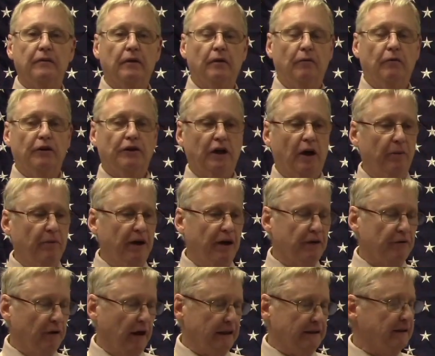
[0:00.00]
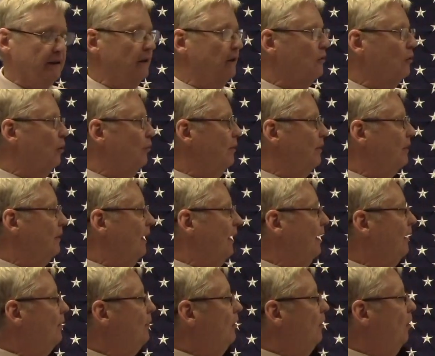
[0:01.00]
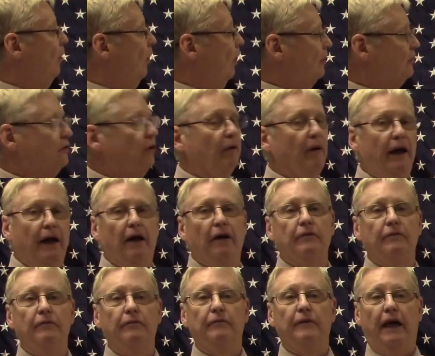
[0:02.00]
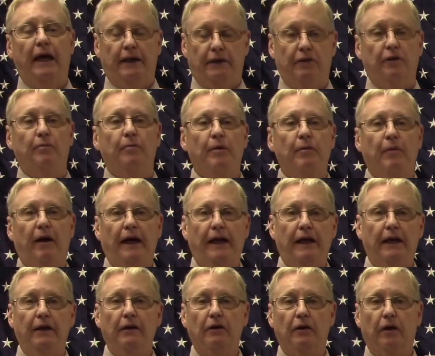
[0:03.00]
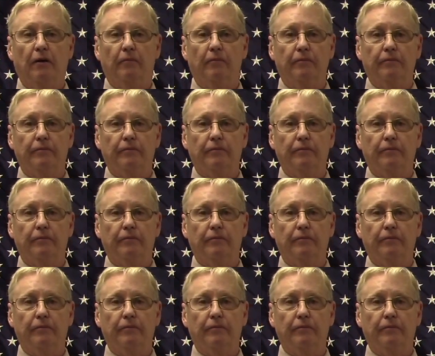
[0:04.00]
which I'll be addressing a little bit later, also held that to be my income.